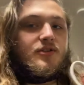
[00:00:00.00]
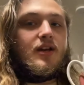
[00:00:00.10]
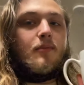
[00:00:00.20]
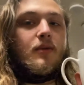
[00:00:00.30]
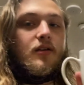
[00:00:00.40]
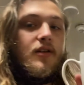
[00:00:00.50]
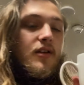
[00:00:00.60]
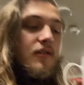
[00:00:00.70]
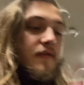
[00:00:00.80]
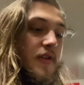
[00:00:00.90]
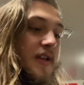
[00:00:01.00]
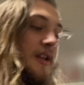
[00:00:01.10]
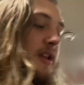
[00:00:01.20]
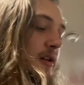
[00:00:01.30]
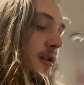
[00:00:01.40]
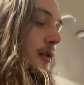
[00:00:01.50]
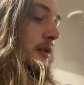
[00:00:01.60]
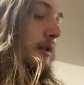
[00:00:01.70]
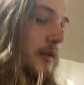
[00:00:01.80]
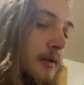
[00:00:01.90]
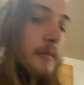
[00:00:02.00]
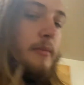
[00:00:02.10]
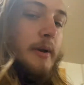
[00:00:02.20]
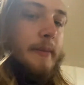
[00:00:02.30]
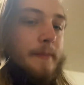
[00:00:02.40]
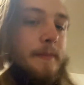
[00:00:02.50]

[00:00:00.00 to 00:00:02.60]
got a mug for the tea. But